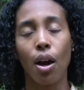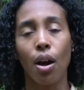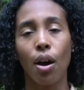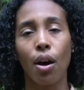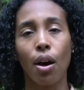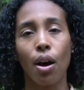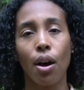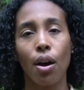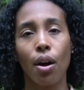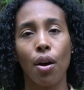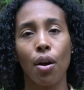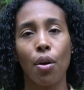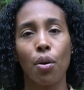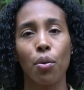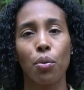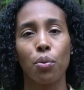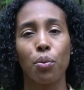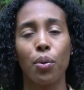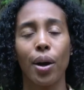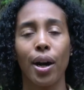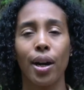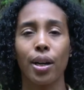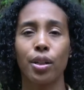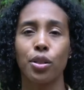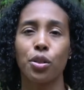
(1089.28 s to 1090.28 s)

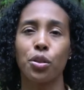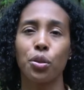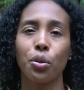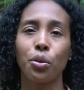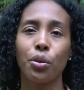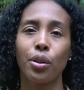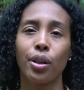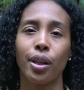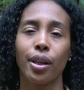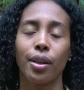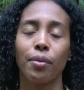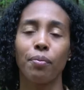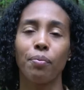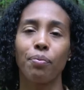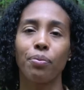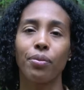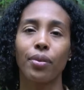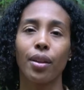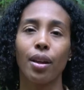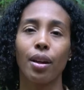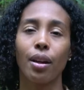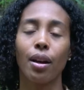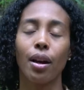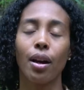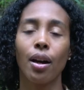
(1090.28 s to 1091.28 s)
Why joy?
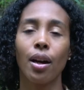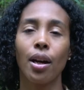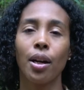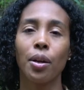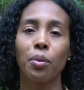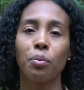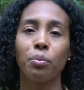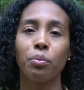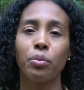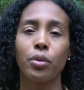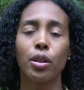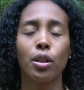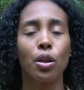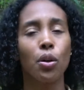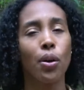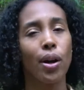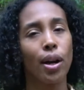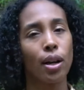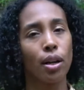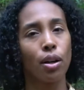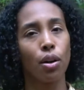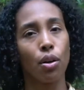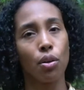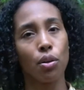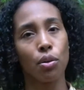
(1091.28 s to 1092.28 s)
You know,
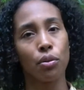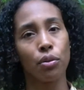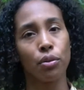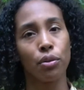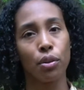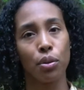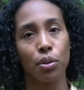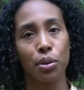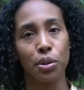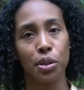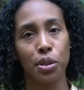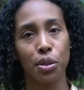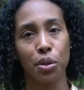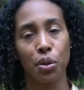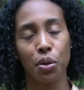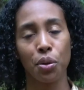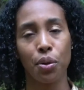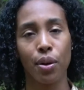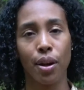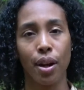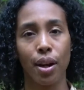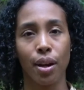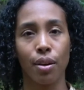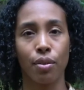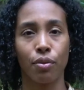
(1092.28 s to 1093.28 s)
I also
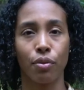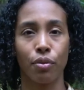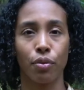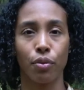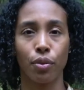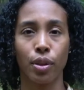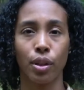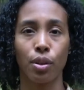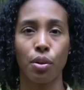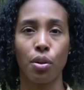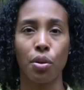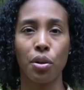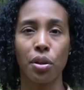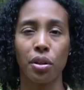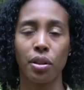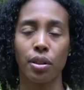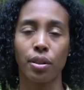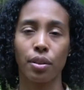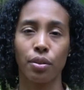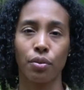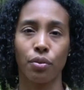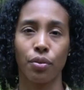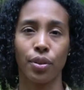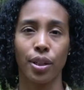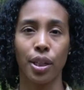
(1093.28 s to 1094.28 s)
have recorded
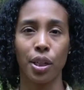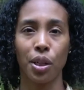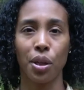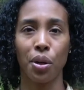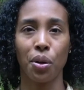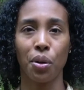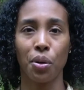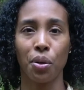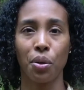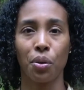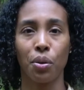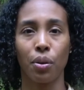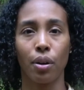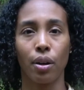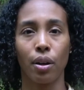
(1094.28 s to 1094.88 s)
a video